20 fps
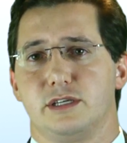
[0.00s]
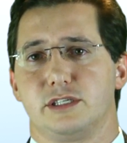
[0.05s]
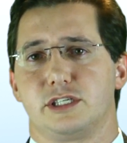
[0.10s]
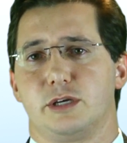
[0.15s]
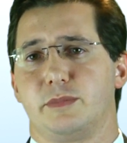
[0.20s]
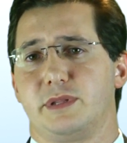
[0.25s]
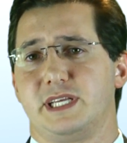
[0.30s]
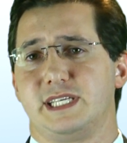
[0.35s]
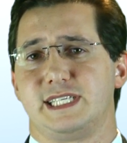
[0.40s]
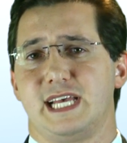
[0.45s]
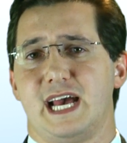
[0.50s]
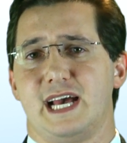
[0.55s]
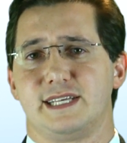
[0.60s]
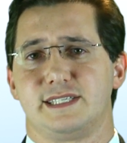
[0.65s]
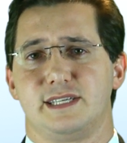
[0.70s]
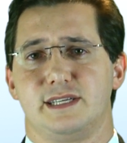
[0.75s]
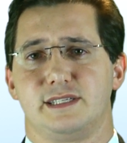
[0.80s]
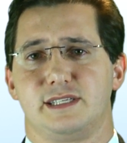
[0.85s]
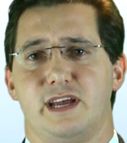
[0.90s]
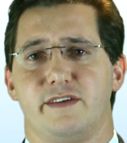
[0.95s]
Some of these
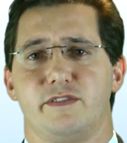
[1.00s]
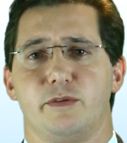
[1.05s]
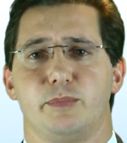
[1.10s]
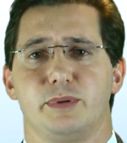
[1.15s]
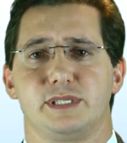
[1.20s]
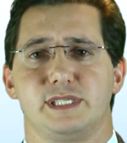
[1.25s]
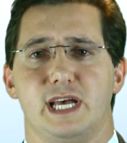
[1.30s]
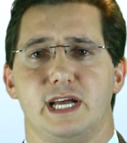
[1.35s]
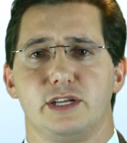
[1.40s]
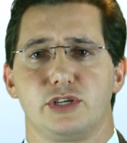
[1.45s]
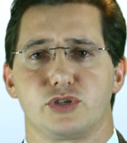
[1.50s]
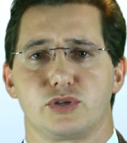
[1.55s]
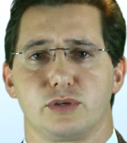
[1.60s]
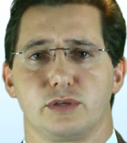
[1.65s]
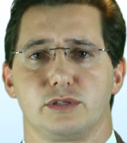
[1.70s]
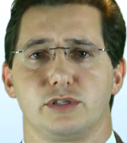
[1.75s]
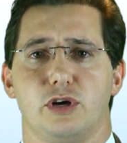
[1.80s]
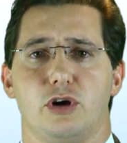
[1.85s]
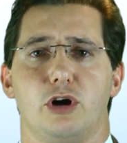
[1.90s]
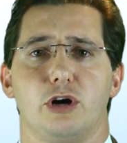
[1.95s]
assets have the
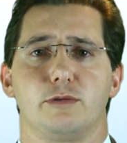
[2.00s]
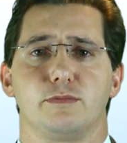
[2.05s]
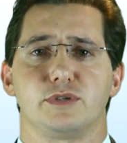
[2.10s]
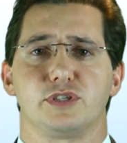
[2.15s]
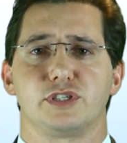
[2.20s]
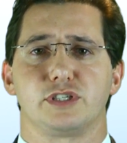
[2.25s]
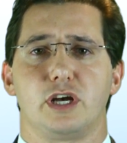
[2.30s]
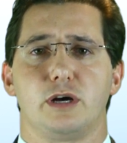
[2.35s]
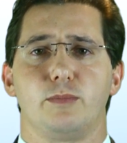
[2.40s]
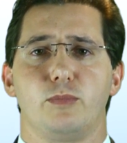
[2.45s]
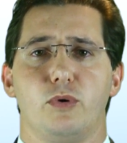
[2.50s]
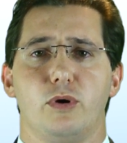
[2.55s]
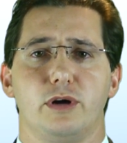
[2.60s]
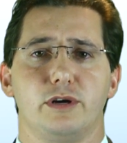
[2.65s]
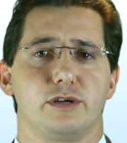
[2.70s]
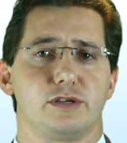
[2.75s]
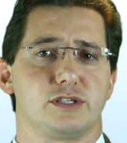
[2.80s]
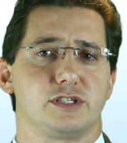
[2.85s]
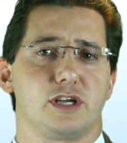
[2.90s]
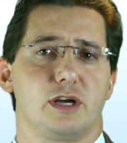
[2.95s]
potential to harm
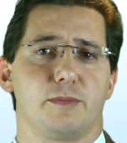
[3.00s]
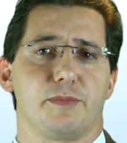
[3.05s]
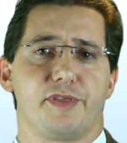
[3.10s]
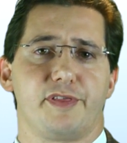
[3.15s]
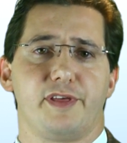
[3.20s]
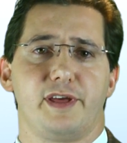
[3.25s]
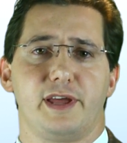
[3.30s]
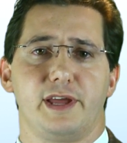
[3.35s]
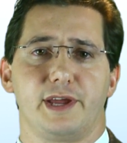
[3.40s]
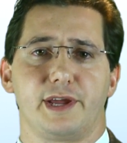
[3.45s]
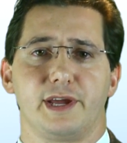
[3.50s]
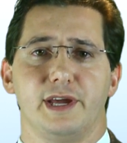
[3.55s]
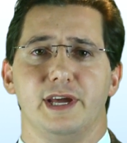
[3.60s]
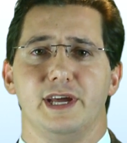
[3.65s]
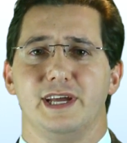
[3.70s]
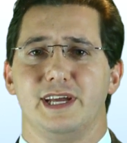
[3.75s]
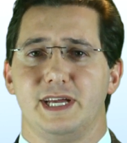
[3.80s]
someone or something